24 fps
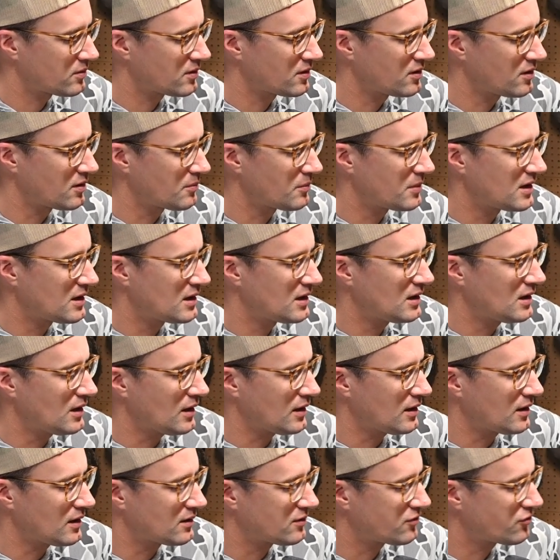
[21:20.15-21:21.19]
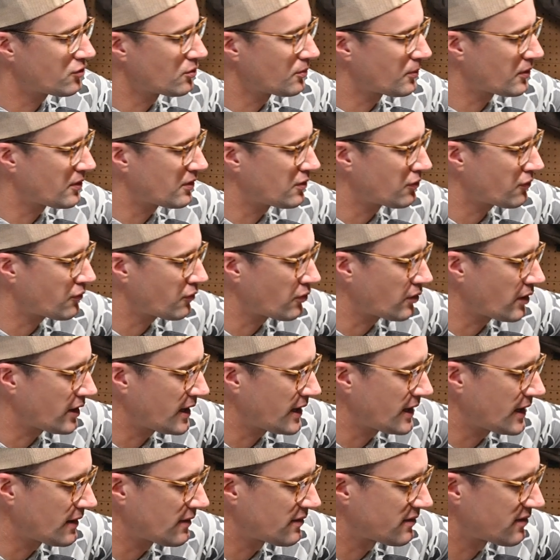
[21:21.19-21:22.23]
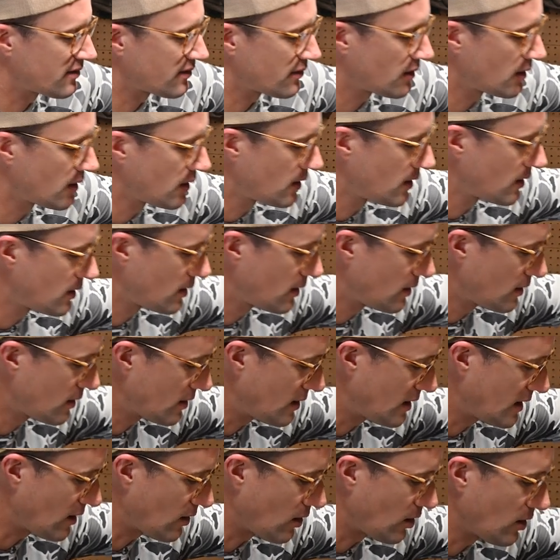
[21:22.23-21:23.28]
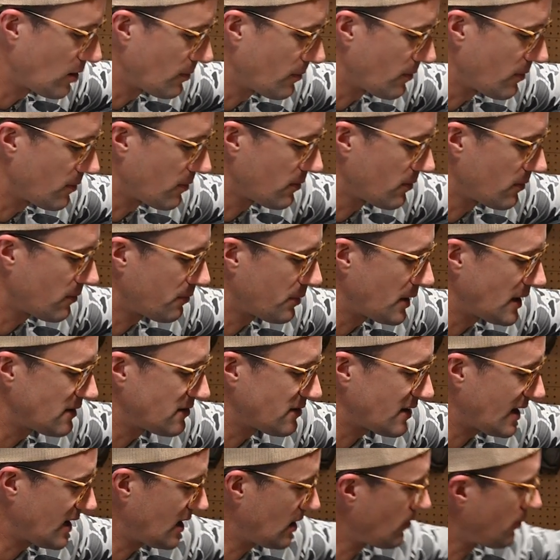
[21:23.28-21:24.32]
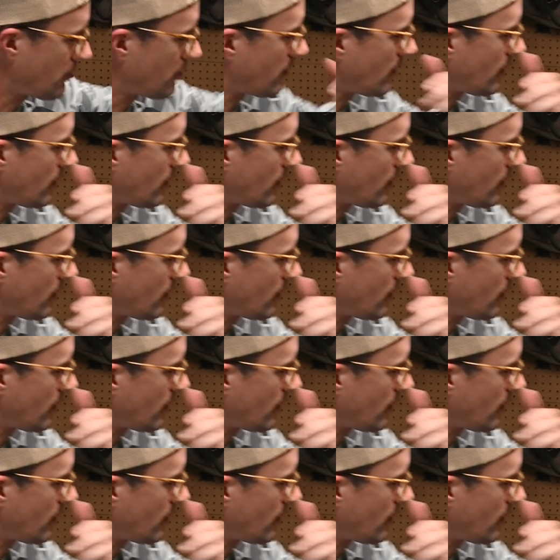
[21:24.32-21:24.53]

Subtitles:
going to be super useful at our base camp.